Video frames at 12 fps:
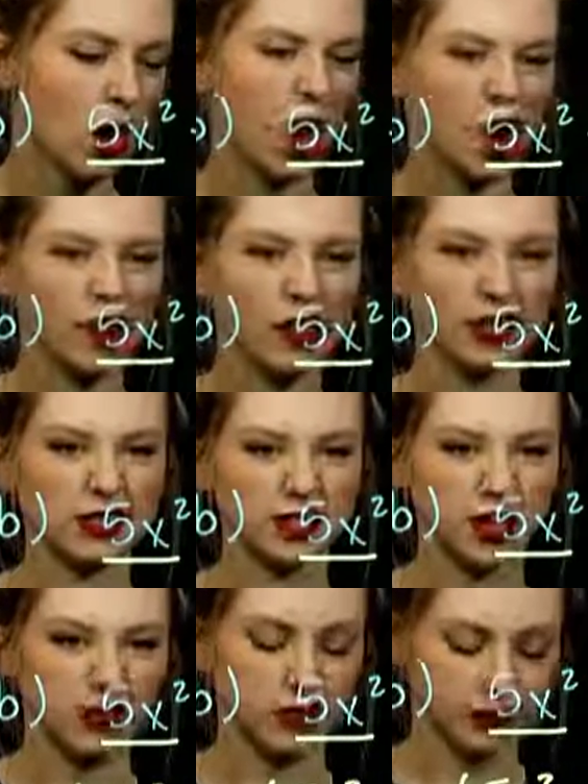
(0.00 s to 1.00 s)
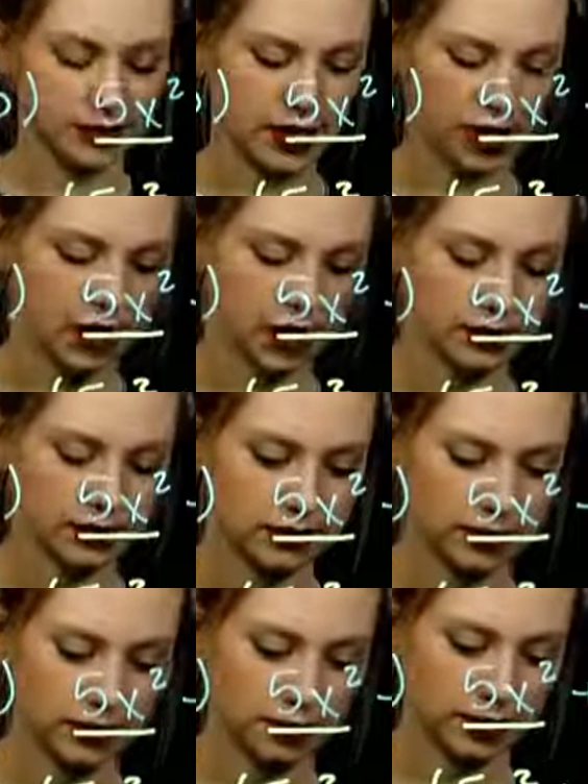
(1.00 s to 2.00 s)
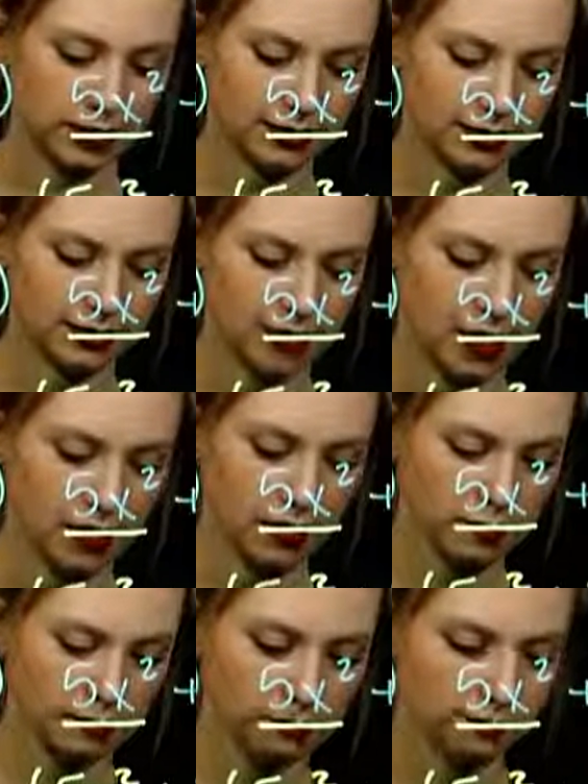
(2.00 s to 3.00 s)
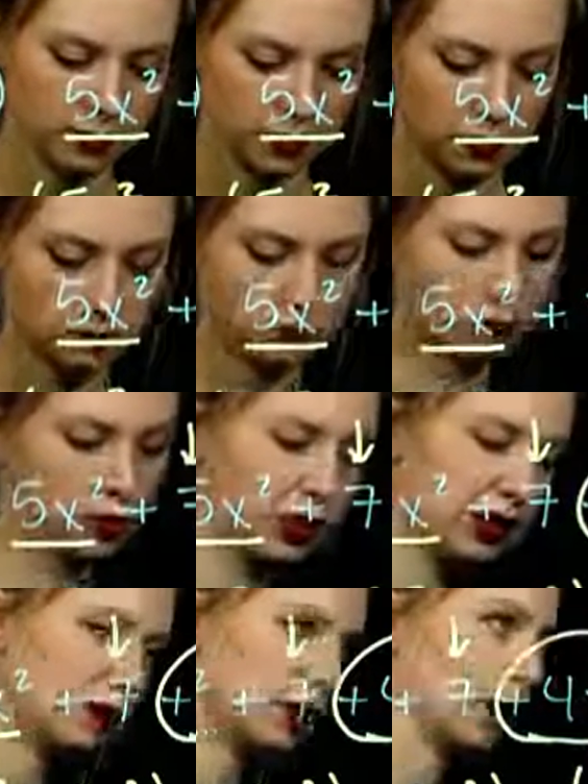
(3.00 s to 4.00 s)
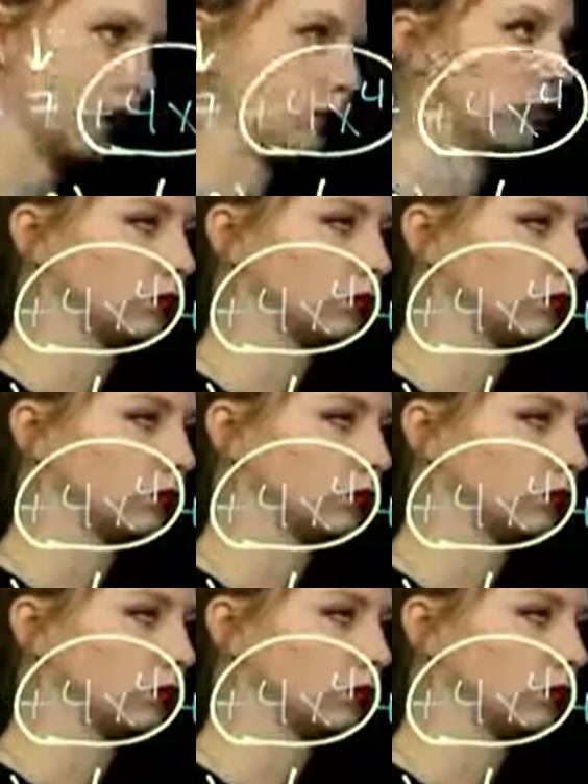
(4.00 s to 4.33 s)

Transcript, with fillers: All that's left is that constant positive 8. So we're done there.